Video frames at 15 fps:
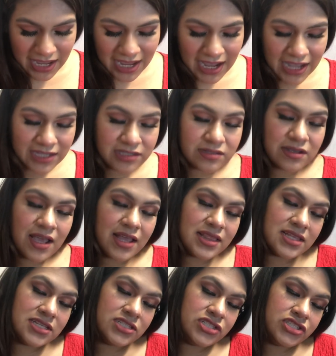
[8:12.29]
I also got
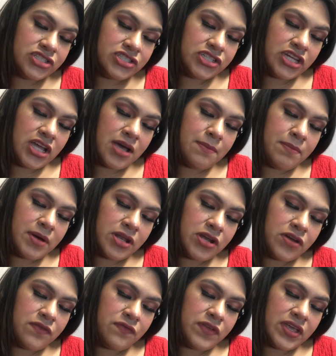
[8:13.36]
this Shea
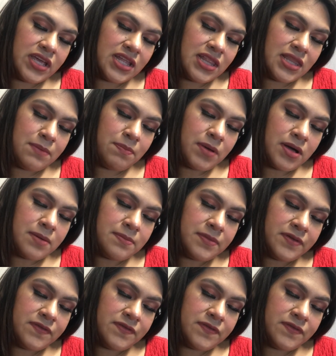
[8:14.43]
Butter Vegan Lip Balm